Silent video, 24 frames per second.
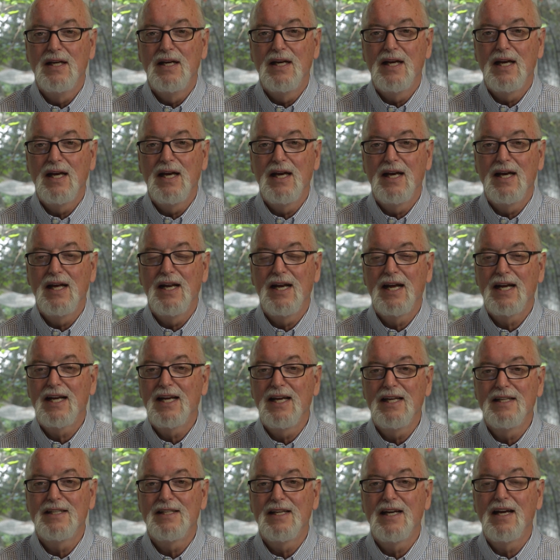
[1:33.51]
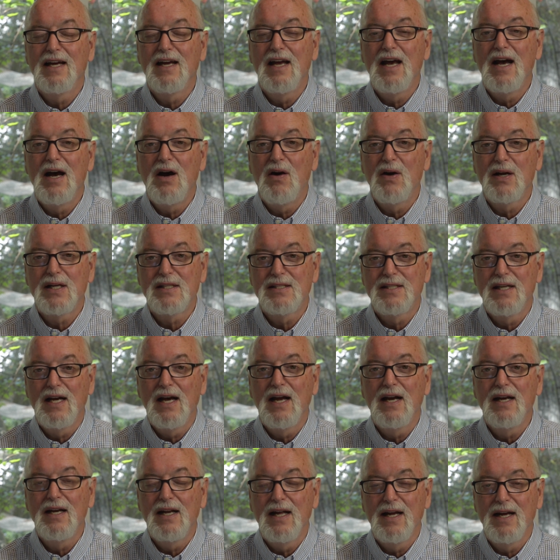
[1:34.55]
And I can't tell you how
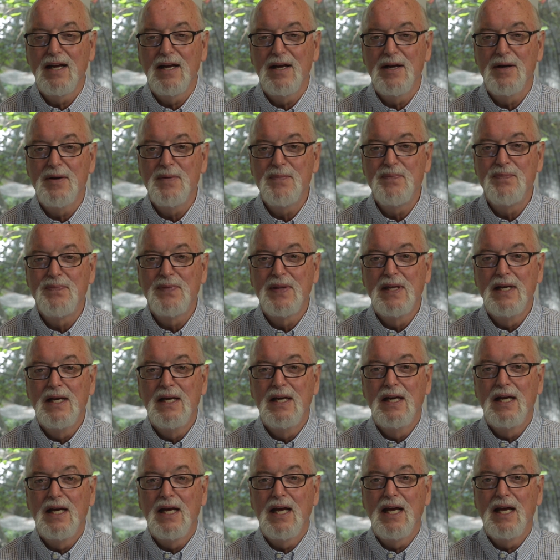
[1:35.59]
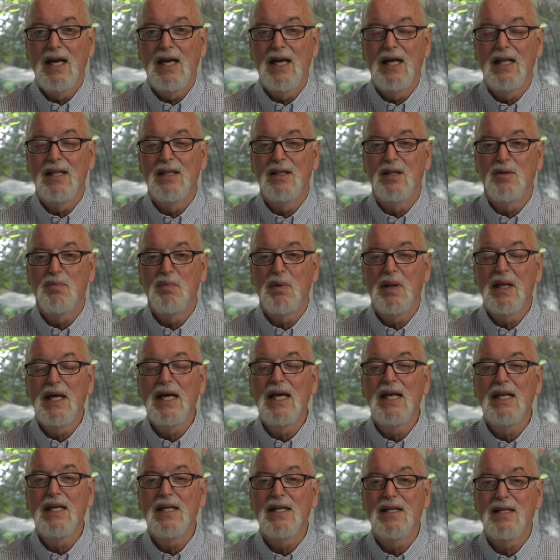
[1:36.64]
excited I am. And the
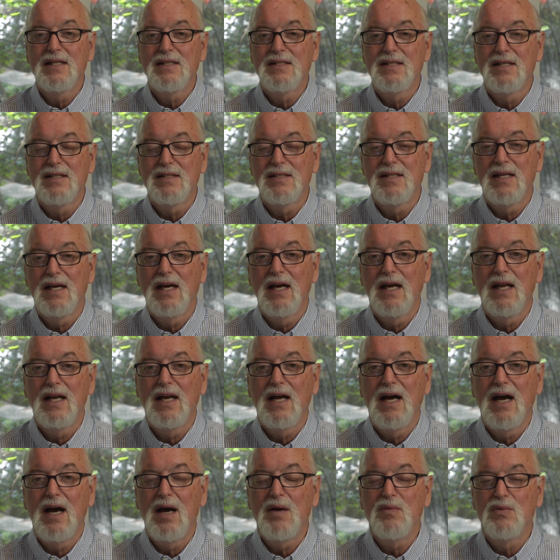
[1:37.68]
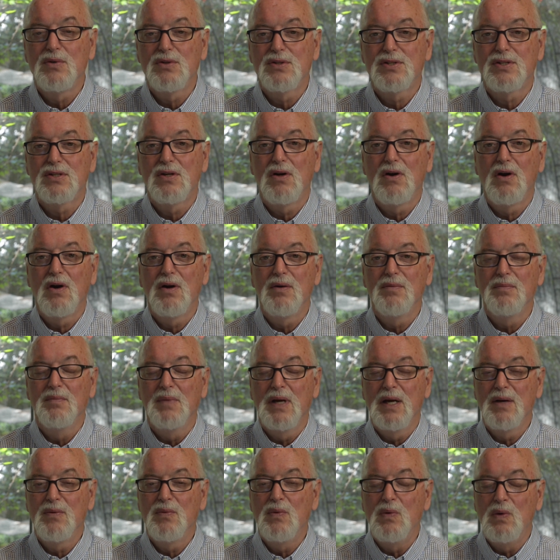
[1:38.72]
plan is is that I will start
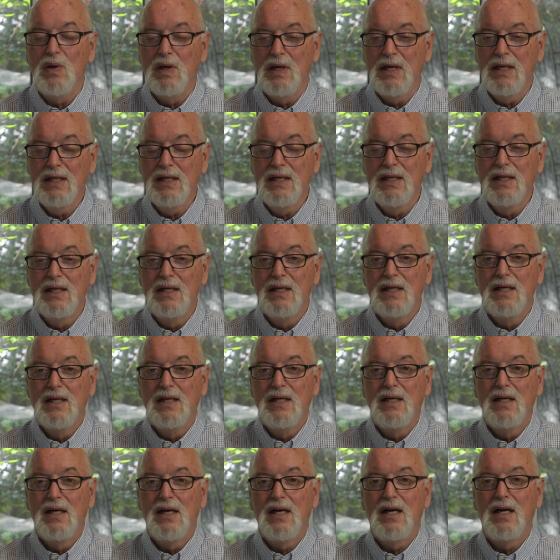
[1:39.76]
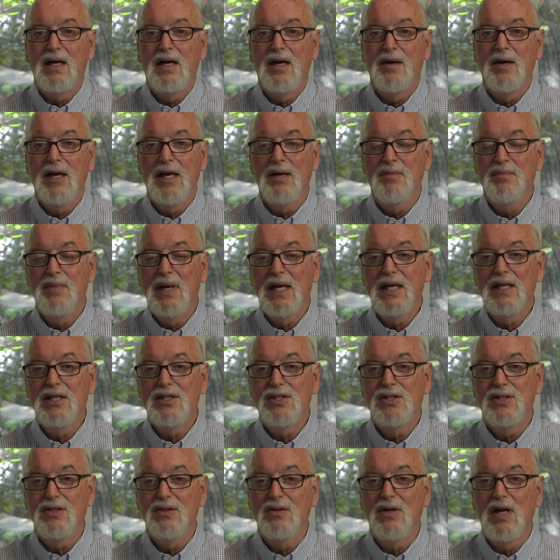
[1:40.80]
May 1. Uh, in May and
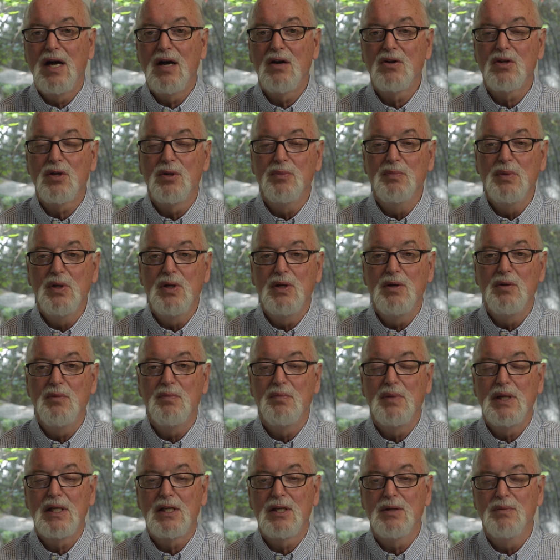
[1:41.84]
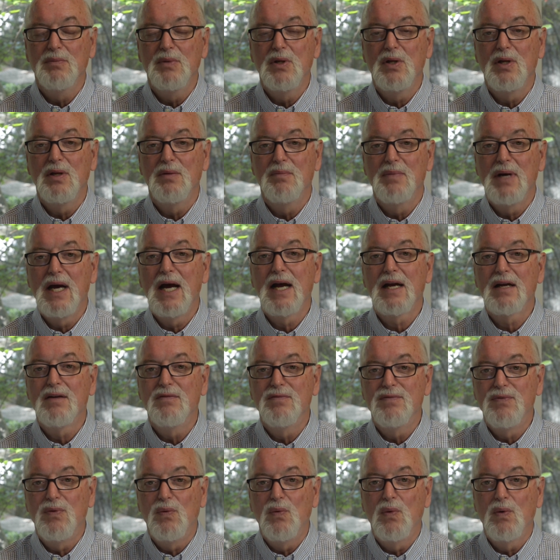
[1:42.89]
June, I'll commute, be commuting back
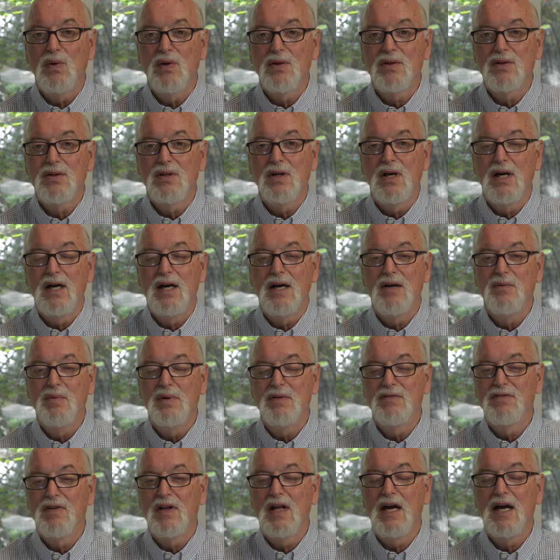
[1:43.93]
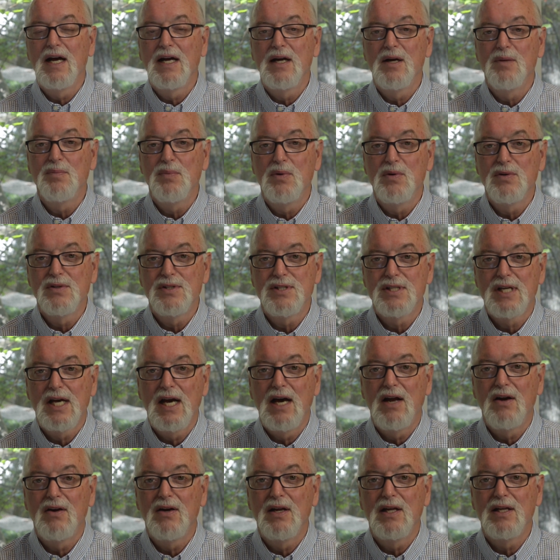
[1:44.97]
and forth. Uh, I'll be flying up on
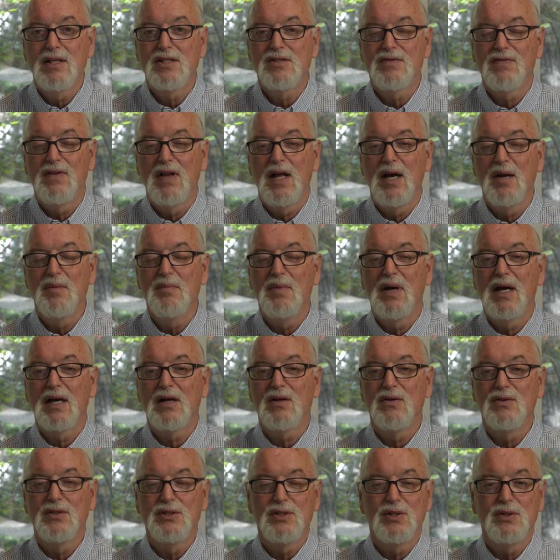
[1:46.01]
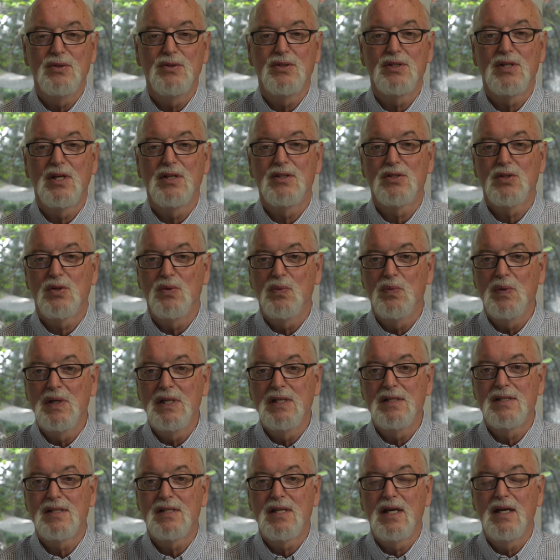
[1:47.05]
Saturdays, flying back on Tuesdays or
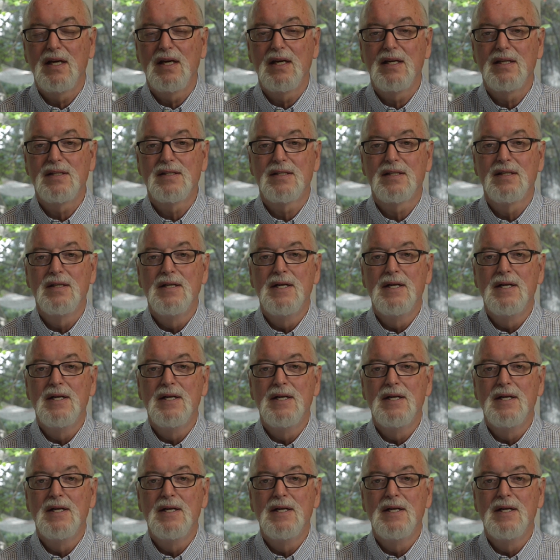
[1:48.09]
Wednesdays